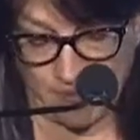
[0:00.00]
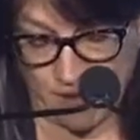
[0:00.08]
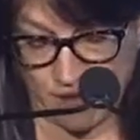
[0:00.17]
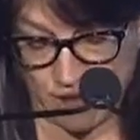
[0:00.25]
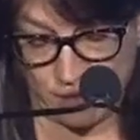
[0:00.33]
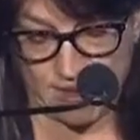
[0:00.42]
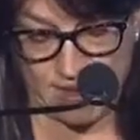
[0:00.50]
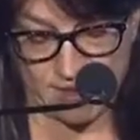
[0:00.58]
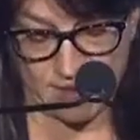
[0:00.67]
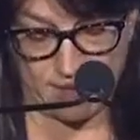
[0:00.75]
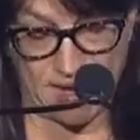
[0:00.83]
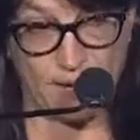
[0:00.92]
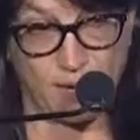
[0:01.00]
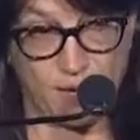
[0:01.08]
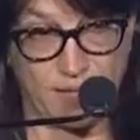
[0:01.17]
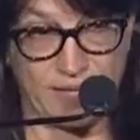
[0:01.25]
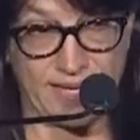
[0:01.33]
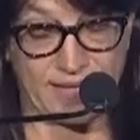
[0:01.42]
She creates a
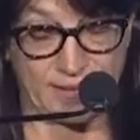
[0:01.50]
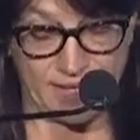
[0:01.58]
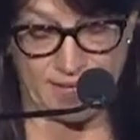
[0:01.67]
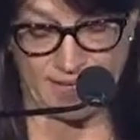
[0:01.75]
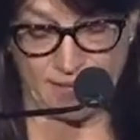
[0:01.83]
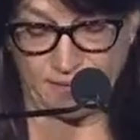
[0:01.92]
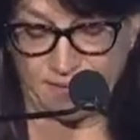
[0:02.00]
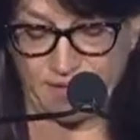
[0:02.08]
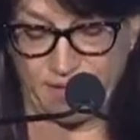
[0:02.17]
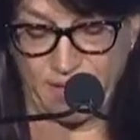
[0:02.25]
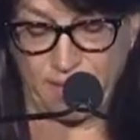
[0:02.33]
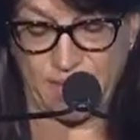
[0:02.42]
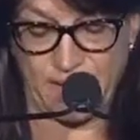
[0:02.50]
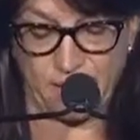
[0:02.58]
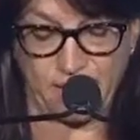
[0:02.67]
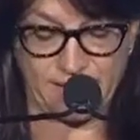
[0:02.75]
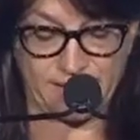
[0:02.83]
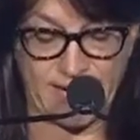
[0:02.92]
parallel, not, sorry, a
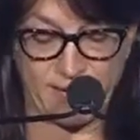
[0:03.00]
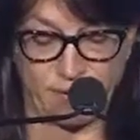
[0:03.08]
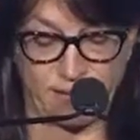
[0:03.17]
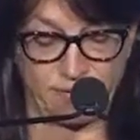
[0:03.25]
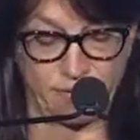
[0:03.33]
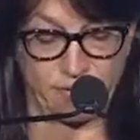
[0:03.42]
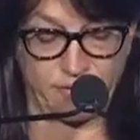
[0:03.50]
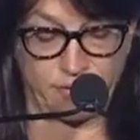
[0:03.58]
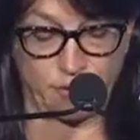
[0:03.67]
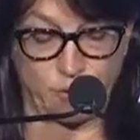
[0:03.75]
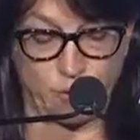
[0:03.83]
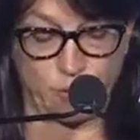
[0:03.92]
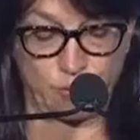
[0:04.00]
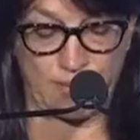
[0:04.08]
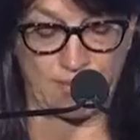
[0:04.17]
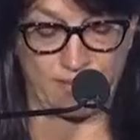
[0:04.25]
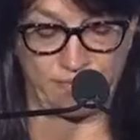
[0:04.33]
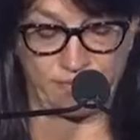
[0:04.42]
parallel narrative of her, her own
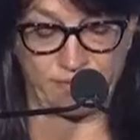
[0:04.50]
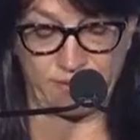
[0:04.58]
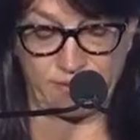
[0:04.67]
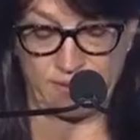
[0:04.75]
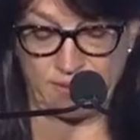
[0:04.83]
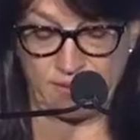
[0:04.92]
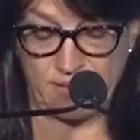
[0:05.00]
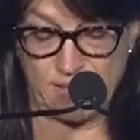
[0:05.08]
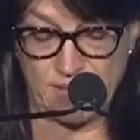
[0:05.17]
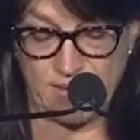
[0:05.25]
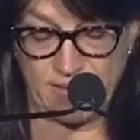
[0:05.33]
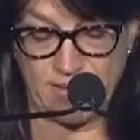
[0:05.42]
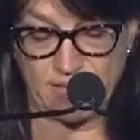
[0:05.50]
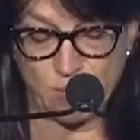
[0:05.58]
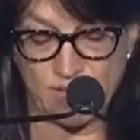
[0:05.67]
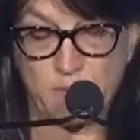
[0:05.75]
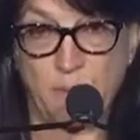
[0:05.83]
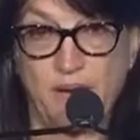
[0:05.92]
life. And that's why
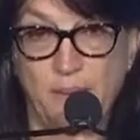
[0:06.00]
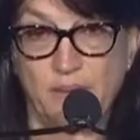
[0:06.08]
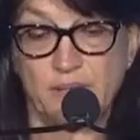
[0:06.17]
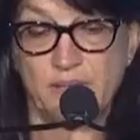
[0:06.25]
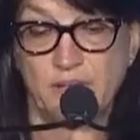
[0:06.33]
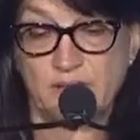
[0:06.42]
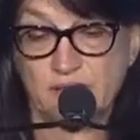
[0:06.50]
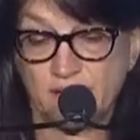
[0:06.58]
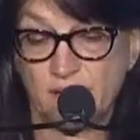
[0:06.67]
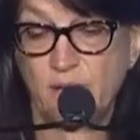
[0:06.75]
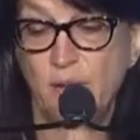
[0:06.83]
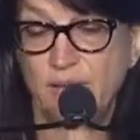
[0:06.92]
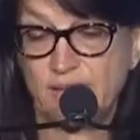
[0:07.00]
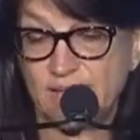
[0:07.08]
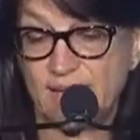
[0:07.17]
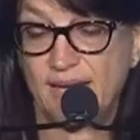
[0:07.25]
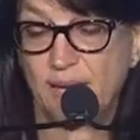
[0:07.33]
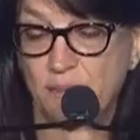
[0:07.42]
spy books are so
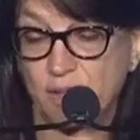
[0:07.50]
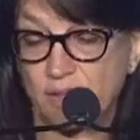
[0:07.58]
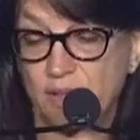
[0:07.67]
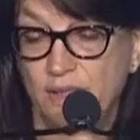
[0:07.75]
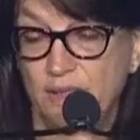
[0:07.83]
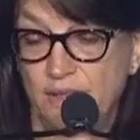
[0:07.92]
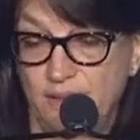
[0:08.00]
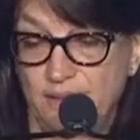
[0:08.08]
damn good.